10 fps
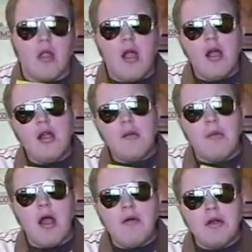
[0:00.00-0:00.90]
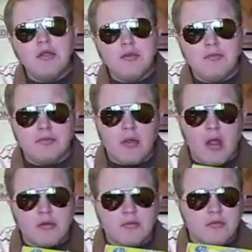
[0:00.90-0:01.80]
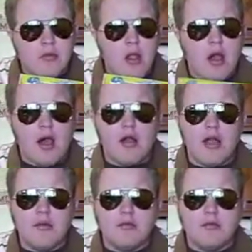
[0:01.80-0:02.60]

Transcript: I like pirates. I like